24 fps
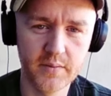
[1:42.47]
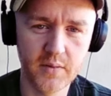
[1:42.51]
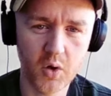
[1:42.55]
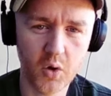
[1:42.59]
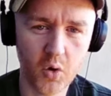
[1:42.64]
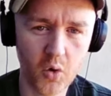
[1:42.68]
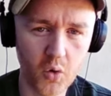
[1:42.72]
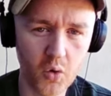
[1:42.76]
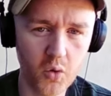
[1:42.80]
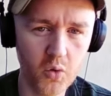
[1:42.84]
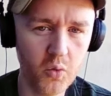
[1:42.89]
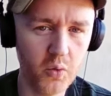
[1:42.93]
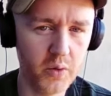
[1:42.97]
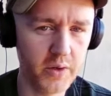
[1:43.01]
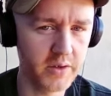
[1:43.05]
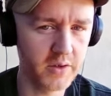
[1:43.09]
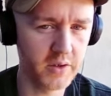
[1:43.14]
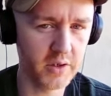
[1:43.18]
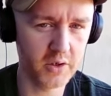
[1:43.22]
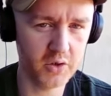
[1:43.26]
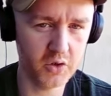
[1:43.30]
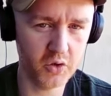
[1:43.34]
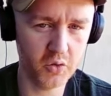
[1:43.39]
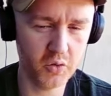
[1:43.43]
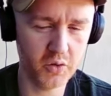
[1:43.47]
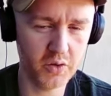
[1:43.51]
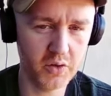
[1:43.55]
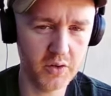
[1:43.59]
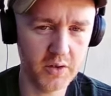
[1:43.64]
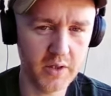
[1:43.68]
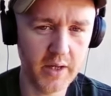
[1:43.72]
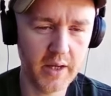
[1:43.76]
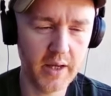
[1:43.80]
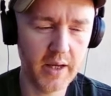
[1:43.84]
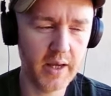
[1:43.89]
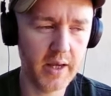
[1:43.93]
Always a choice.
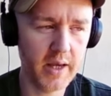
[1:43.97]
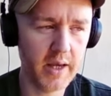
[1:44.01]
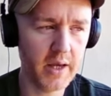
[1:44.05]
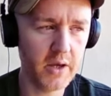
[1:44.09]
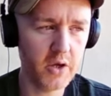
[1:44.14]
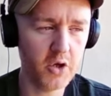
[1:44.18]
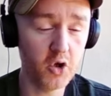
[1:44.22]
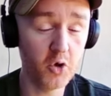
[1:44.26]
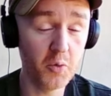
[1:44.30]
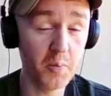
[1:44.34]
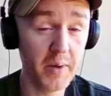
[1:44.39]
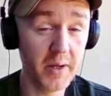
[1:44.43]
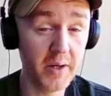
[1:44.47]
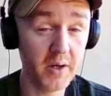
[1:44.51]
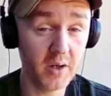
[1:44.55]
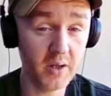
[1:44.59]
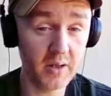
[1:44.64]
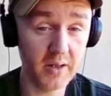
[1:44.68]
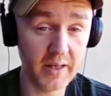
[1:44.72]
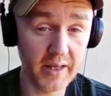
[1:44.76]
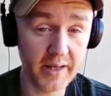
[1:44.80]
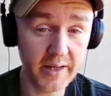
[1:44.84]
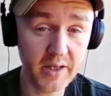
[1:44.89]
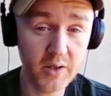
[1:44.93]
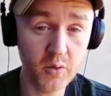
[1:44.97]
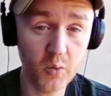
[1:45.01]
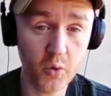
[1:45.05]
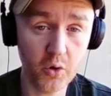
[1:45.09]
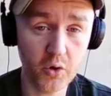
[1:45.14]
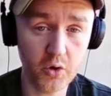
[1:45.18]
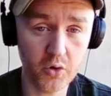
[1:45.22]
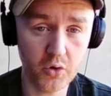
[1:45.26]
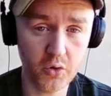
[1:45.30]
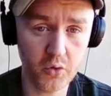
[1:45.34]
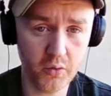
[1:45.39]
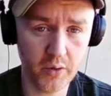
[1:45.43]
You may not like what you're
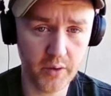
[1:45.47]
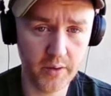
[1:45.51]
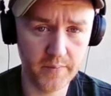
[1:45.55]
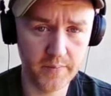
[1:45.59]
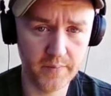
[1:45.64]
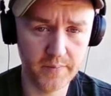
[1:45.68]
doing.